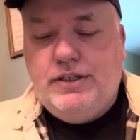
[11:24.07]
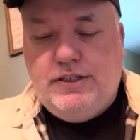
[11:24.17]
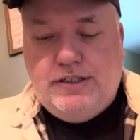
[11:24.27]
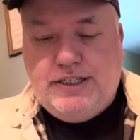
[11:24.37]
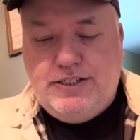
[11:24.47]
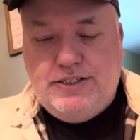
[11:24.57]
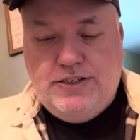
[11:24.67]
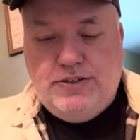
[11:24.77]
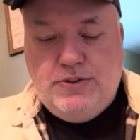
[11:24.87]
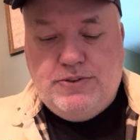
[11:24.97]
And like I said,
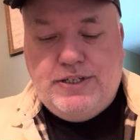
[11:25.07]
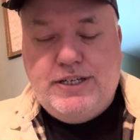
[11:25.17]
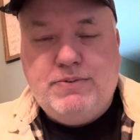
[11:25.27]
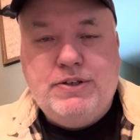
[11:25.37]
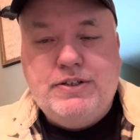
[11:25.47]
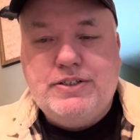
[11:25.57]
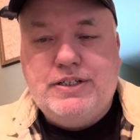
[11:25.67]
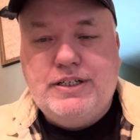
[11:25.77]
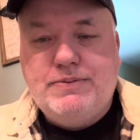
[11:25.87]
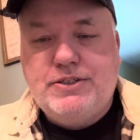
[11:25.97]
the newsstand really does not
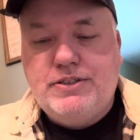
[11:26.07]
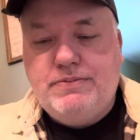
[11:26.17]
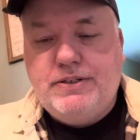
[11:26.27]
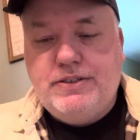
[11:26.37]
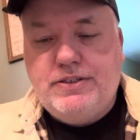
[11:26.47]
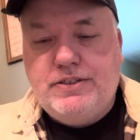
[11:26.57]
have a significance.